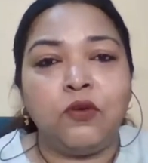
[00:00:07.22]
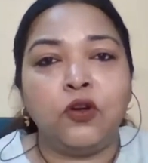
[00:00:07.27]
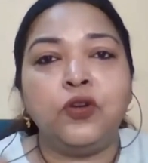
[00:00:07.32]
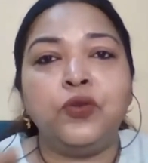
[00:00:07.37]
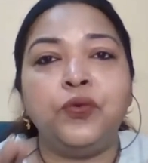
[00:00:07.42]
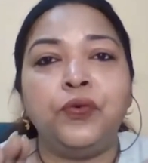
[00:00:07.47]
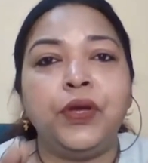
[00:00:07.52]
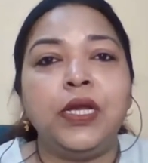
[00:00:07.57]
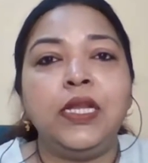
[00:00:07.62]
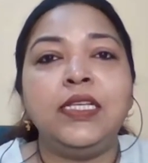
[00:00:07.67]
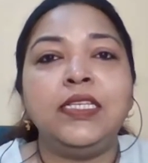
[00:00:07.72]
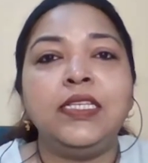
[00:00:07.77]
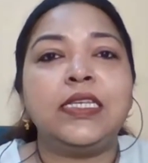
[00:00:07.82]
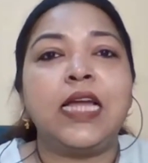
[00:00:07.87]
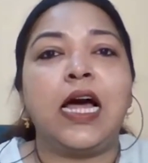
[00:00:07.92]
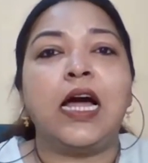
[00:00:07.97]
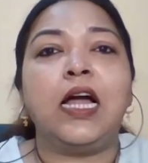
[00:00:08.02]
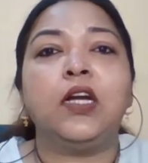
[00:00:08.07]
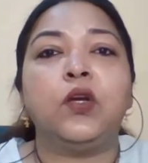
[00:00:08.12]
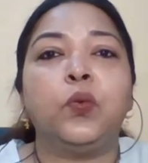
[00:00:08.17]
I want to really
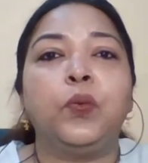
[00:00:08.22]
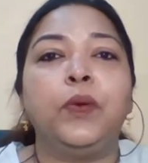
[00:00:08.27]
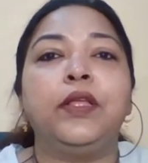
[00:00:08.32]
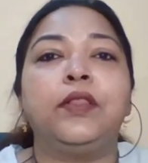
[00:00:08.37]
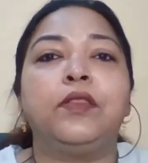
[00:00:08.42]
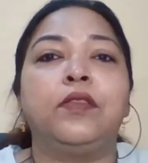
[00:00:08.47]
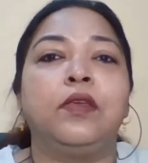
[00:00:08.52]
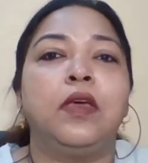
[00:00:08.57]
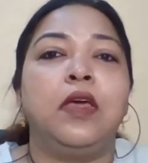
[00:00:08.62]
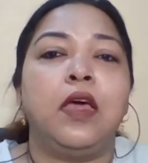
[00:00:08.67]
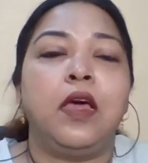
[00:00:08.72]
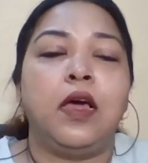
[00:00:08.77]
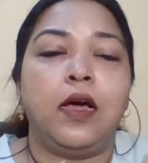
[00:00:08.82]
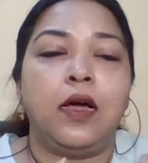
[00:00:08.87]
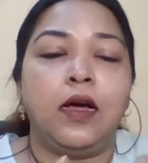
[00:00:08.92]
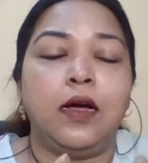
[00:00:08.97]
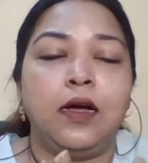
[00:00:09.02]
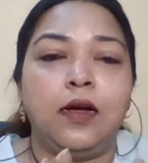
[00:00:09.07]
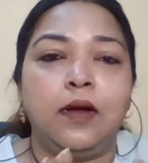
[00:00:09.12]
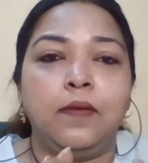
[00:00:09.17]
start with
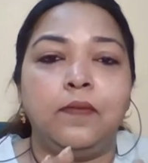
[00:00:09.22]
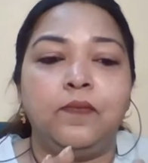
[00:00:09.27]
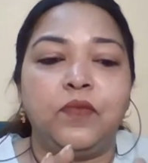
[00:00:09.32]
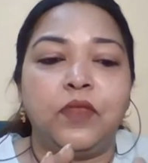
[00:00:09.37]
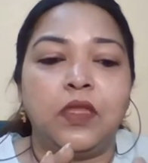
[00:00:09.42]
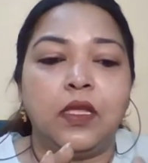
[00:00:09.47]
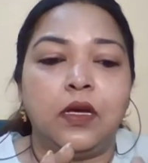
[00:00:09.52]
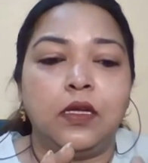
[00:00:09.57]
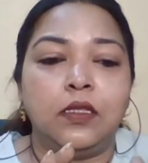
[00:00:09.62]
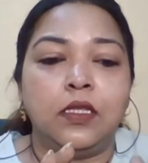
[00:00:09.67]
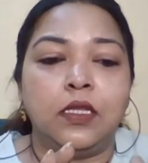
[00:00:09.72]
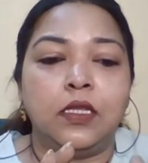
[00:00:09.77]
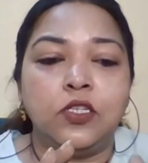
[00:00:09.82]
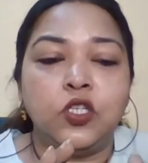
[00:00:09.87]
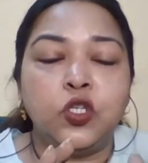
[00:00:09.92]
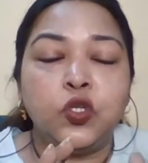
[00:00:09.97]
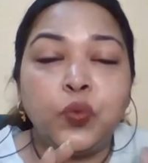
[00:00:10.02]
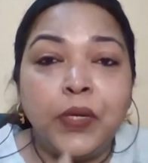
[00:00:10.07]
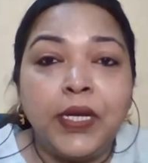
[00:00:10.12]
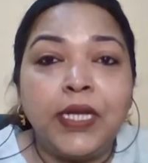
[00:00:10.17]

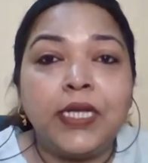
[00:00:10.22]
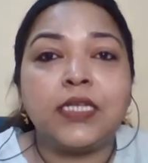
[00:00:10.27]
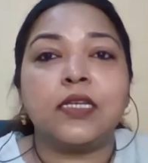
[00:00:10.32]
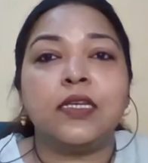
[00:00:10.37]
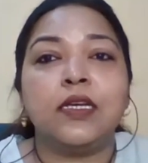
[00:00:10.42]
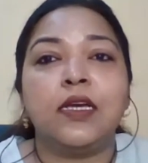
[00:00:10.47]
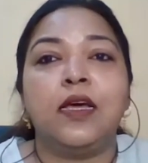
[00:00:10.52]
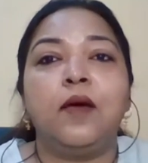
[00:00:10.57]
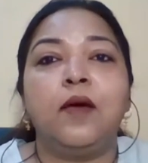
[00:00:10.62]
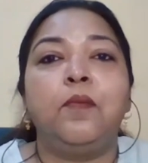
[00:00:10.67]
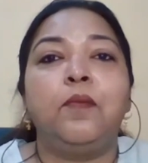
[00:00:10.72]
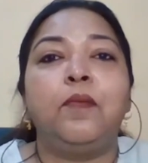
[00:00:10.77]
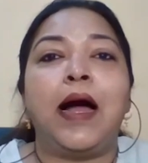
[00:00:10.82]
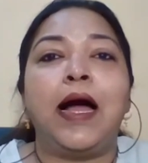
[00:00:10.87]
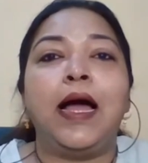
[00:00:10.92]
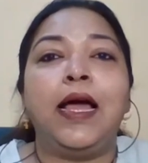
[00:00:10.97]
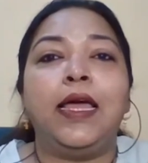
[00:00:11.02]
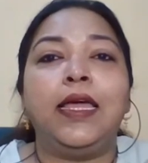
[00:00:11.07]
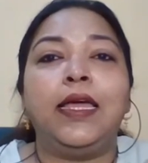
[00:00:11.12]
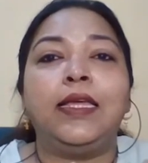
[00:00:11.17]
the tweet
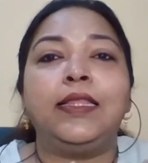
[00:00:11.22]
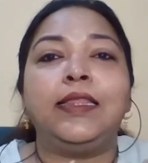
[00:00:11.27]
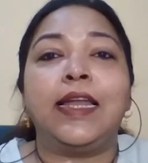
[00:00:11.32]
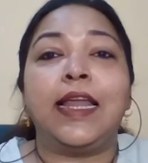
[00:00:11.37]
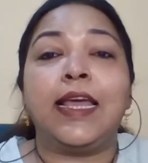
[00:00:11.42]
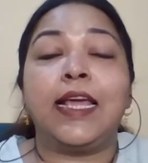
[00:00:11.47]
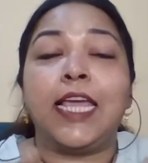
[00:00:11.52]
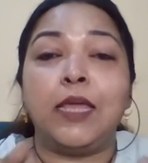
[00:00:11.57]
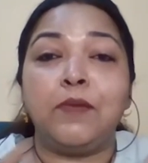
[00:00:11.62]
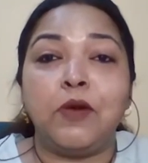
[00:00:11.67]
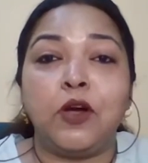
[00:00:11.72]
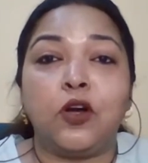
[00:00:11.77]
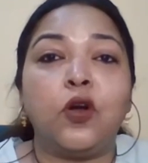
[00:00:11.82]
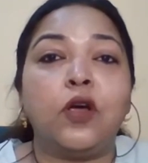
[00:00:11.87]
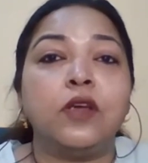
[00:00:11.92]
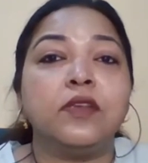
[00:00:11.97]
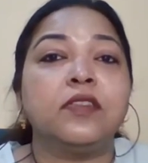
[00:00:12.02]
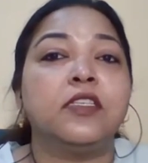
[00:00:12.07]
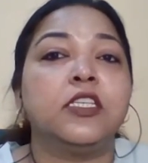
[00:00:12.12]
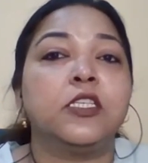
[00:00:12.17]
that I came
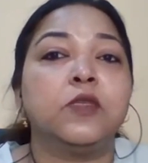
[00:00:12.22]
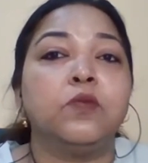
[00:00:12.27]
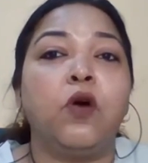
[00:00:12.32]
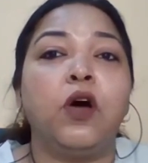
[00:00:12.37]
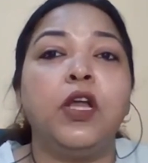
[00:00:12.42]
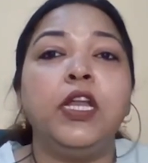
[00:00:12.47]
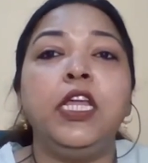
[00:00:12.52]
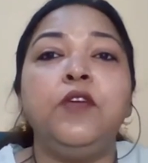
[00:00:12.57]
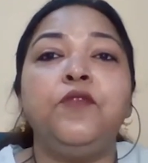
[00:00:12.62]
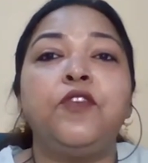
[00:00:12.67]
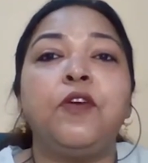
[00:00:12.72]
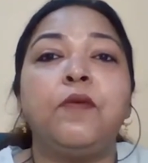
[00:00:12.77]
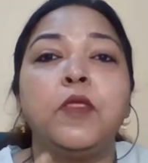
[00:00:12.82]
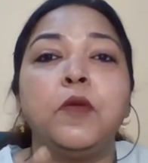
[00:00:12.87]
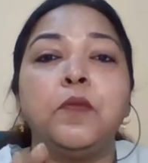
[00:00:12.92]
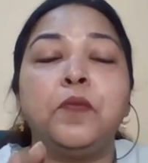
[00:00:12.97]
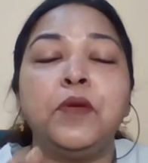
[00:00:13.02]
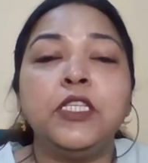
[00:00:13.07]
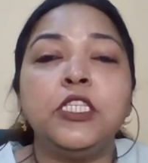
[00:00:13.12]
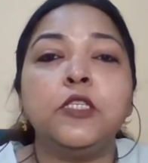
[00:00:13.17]
across this morning
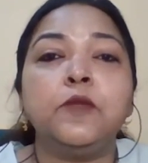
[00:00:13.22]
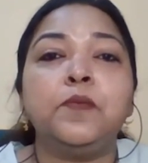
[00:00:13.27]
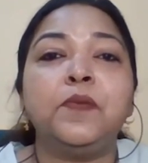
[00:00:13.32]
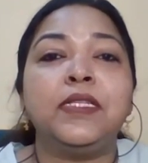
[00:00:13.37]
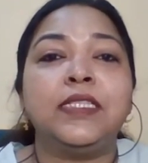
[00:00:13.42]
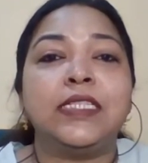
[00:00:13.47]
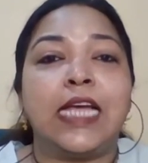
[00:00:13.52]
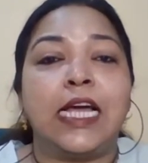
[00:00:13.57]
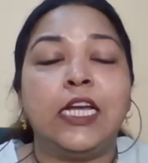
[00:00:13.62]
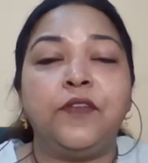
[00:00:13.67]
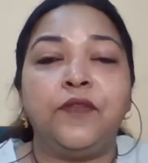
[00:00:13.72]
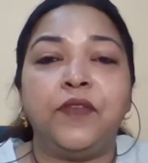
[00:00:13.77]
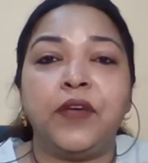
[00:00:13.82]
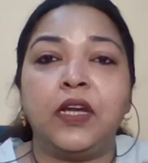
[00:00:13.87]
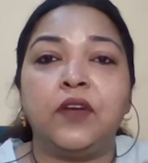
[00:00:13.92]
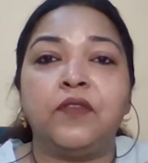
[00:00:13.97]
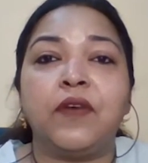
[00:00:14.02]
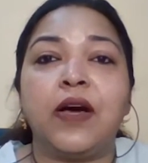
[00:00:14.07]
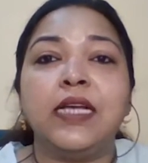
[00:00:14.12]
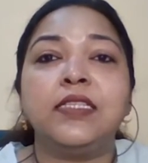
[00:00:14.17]
from the principal
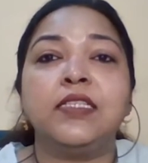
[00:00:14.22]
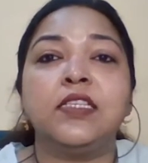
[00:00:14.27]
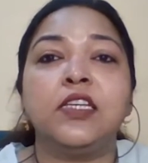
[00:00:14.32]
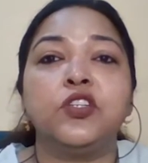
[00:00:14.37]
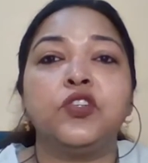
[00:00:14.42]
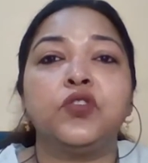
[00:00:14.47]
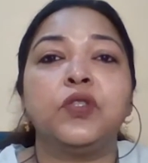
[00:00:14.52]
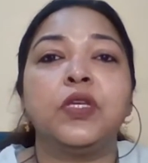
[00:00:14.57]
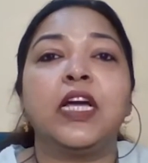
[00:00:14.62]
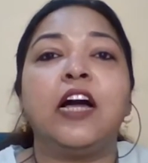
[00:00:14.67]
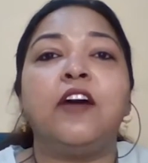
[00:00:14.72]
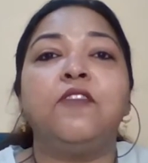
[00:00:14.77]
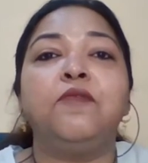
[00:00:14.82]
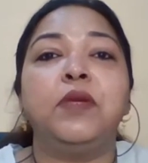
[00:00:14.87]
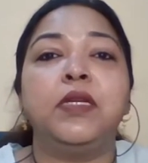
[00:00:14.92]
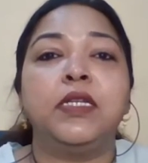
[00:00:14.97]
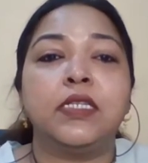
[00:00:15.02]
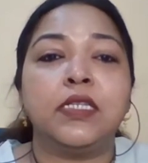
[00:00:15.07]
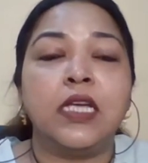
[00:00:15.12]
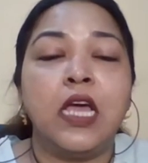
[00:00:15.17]
scientific advisor to the
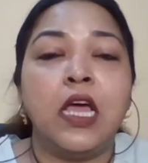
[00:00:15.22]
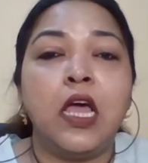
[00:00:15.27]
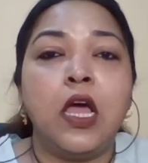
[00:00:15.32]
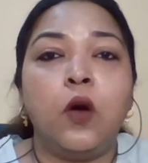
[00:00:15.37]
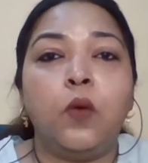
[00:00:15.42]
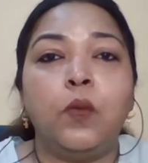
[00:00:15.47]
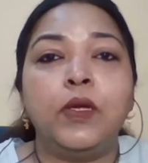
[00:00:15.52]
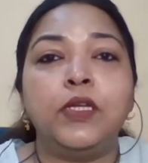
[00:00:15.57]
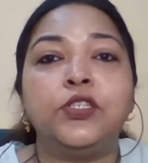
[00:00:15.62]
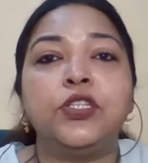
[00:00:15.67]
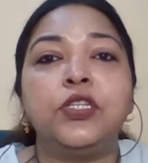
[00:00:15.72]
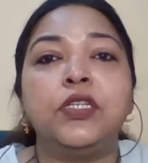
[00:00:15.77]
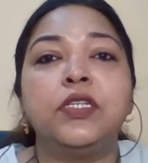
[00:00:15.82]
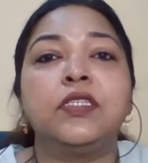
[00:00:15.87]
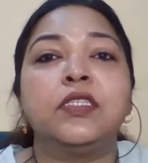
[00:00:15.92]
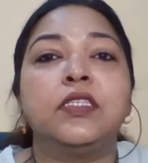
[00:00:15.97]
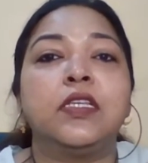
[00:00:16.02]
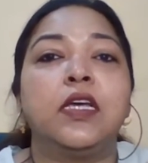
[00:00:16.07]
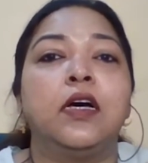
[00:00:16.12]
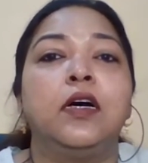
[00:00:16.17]
government, which
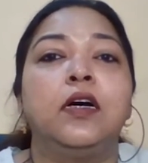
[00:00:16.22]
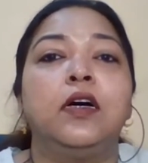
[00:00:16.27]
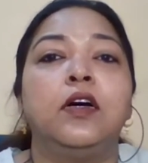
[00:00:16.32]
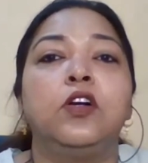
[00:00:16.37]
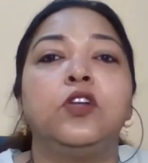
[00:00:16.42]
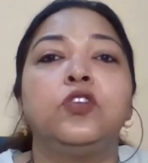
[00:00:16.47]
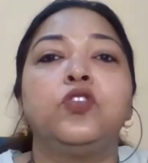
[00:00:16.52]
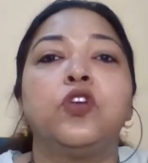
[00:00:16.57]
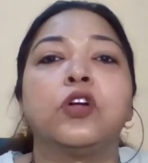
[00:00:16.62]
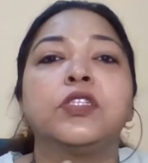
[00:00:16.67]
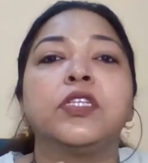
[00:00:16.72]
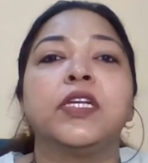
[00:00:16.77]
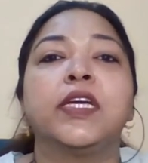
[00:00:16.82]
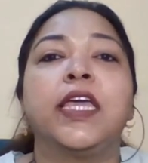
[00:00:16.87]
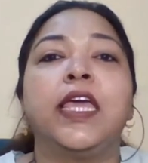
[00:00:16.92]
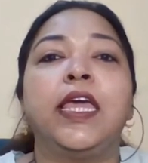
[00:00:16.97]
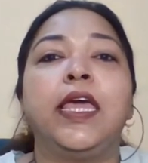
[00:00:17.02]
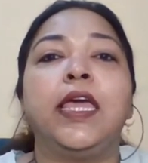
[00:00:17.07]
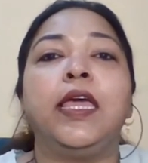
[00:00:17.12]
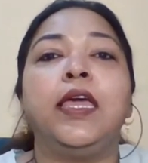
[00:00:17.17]
is Dr.
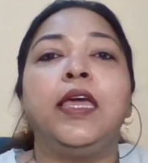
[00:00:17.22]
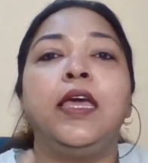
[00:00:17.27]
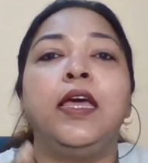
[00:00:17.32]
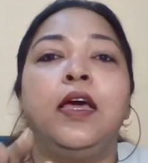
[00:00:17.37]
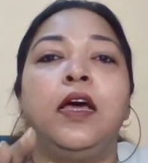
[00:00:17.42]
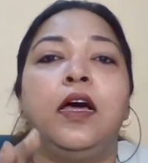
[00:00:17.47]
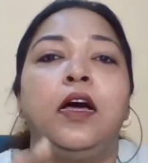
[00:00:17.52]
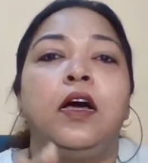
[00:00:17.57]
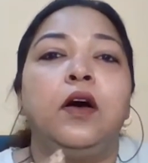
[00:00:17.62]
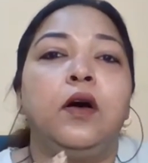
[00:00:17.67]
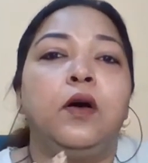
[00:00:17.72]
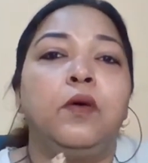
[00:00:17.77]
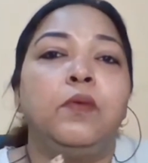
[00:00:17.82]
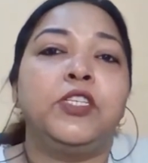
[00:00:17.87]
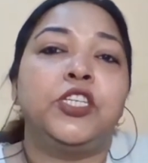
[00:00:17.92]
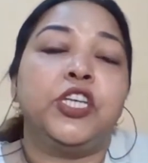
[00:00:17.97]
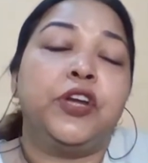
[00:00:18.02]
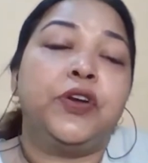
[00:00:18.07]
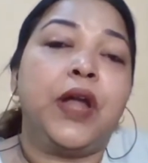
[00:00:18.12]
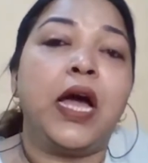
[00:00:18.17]
K.
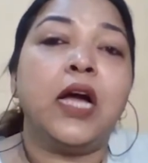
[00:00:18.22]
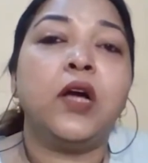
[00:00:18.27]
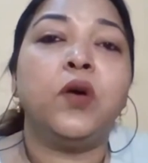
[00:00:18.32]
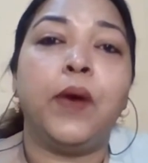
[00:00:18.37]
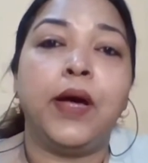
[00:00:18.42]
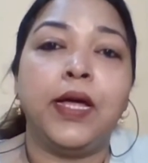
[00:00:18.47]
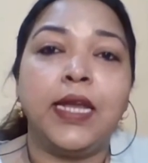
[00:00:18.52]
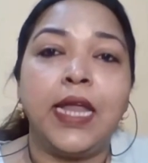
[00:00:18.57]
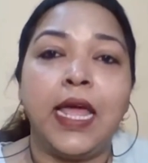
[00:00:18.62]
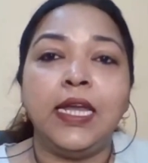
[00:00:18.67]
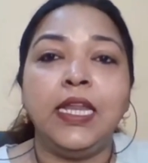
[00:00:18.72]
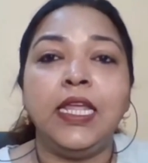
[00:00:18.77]
VijayRaghavan.